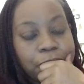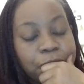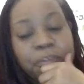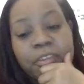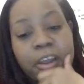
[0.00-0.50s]

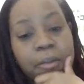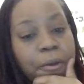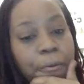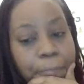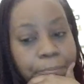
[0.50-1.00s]
She was a teddy
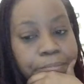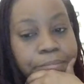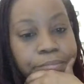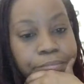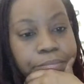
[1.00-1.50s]
bear.
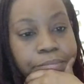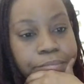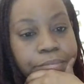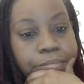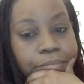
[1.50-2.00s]

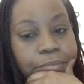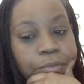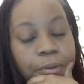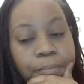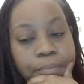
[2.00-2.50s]

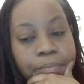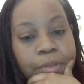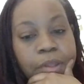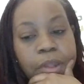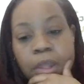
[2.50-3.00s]
So
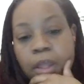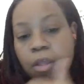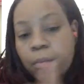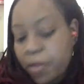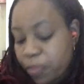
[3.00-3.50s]

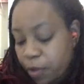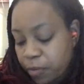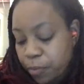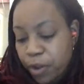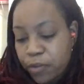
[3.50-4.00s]
my
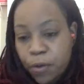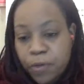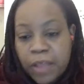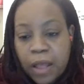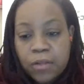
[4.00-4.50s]
thoughts and prayers
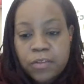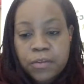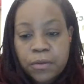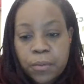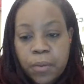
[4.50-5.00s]
goes out
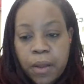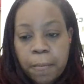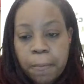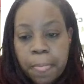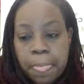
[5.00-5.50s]

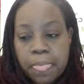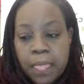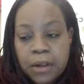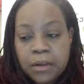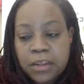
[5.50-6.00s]
to
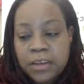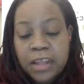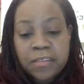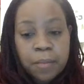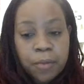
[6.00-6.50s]
the
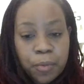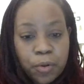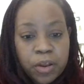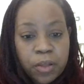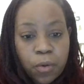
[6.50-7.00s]
daytime
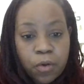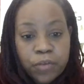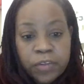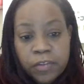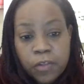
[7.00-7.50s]
community on
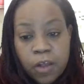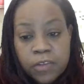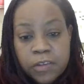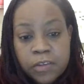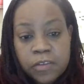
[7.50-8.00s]
recent
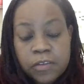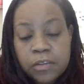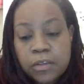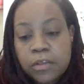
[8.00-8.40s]
losses.